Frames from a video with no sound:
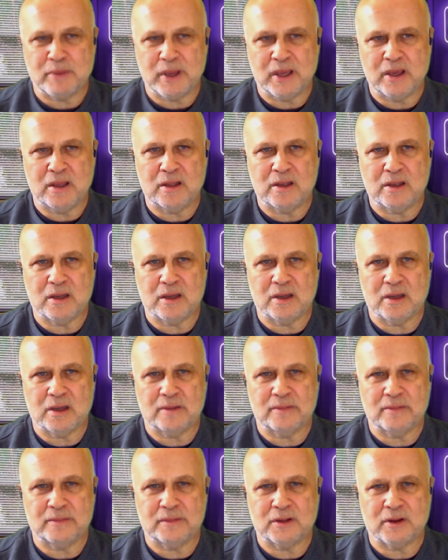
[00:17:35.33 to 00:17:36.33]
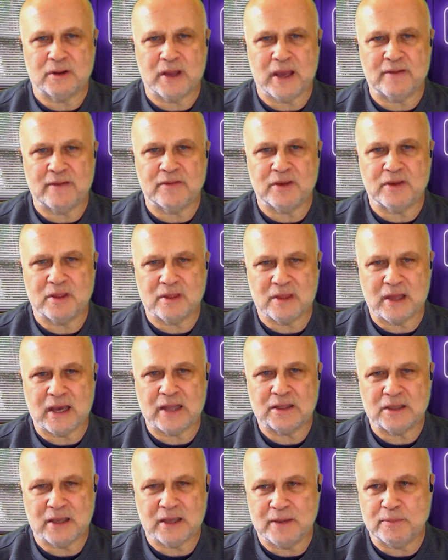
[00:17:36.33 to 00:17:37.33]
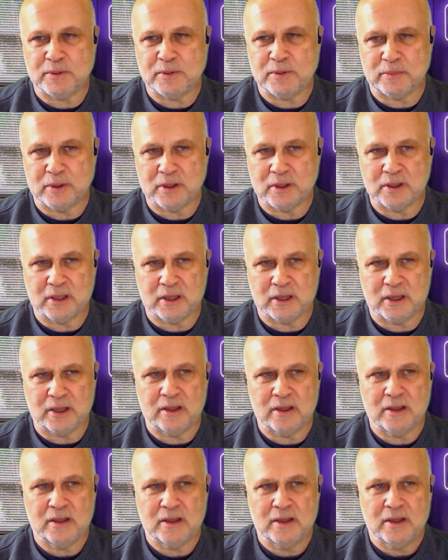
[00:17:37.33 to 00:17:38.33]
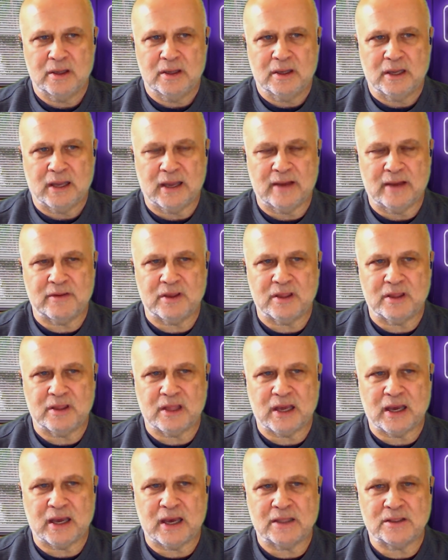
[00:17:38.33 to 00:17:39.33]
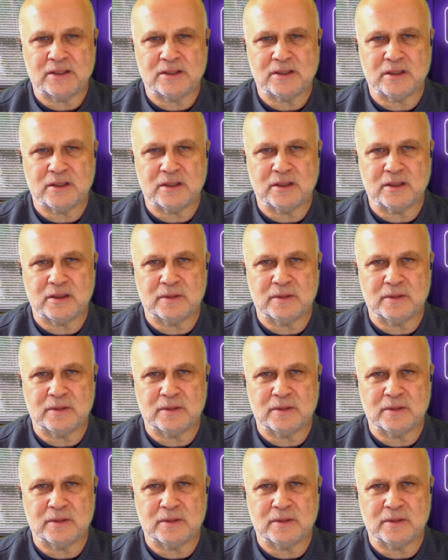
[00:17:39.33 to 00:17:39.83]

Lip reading: being, having that capability, having that,